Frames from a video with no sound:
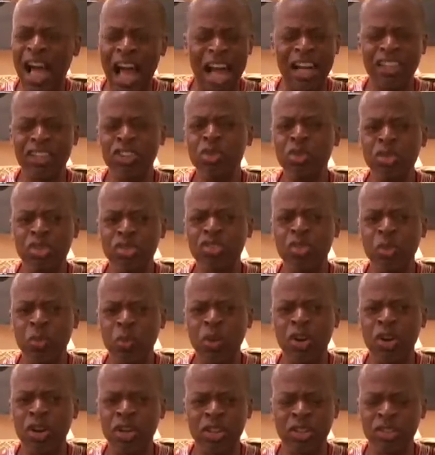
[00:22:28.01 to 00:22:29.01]
use the
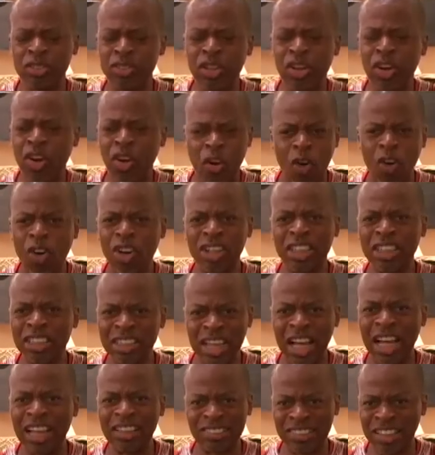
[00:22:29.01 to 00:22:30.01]
word
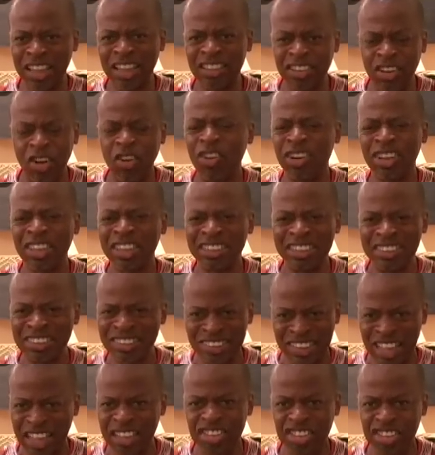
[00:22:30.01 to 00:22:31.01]

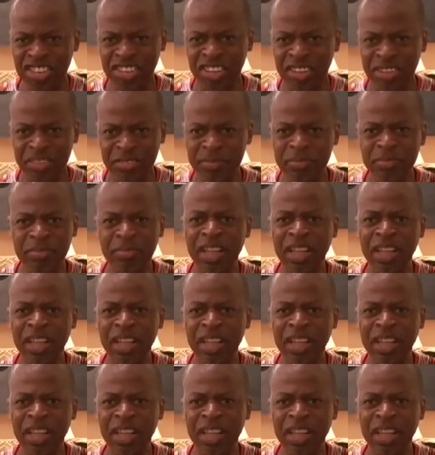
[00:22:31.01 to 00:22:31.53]
organization